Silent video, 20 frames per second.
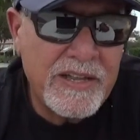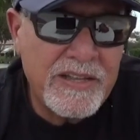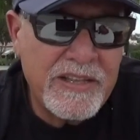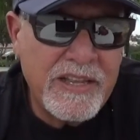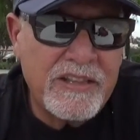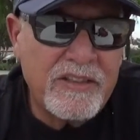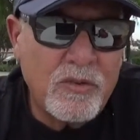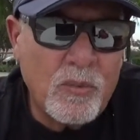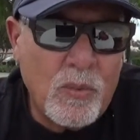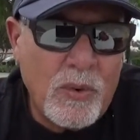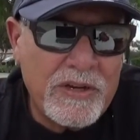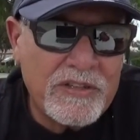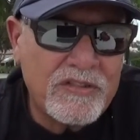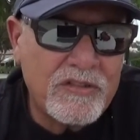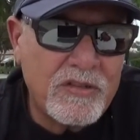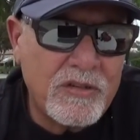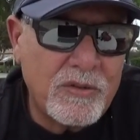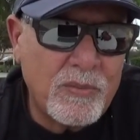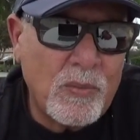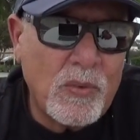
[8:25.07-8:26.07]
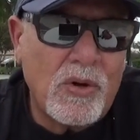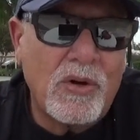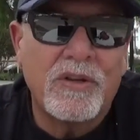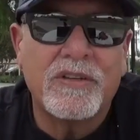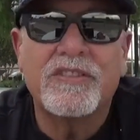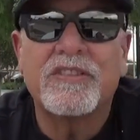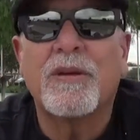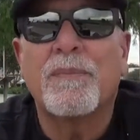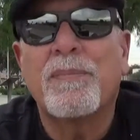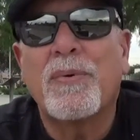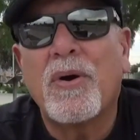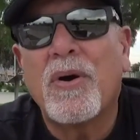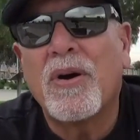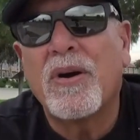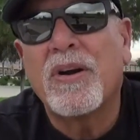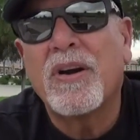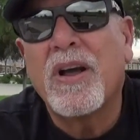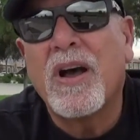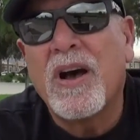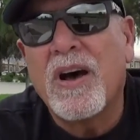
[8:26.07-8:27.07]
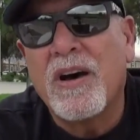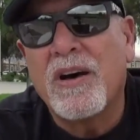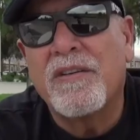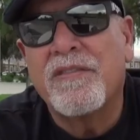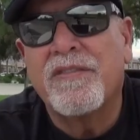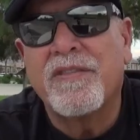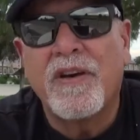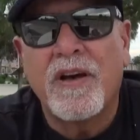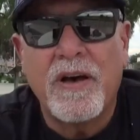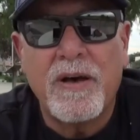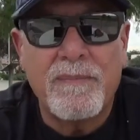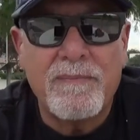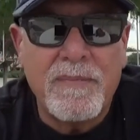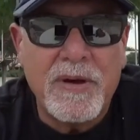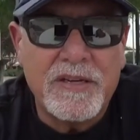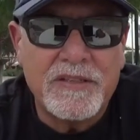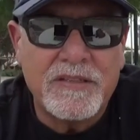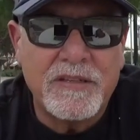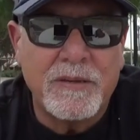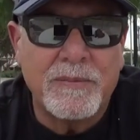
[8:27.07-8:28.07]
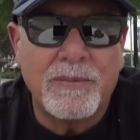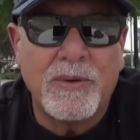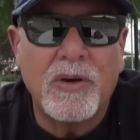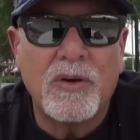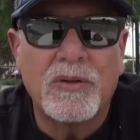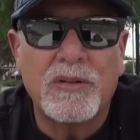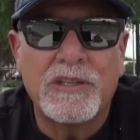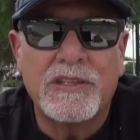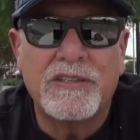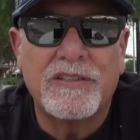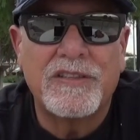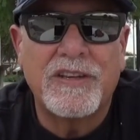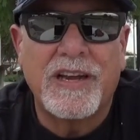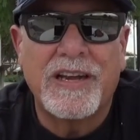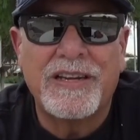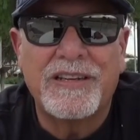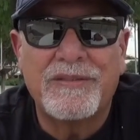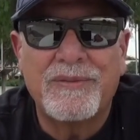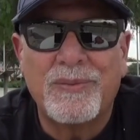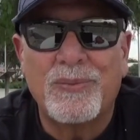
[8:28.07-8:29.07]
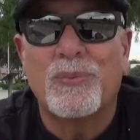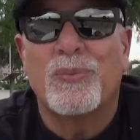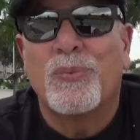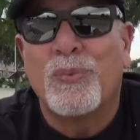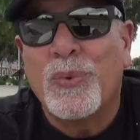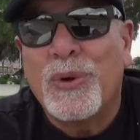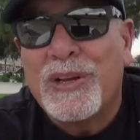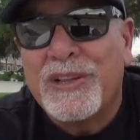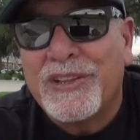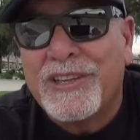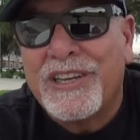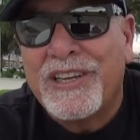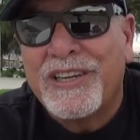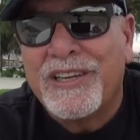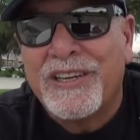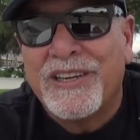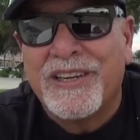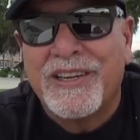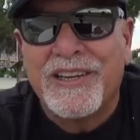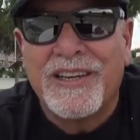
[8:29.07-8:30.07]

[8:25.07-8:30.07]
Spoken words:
that the Western Wall is a part of a Muslim holy site. Really?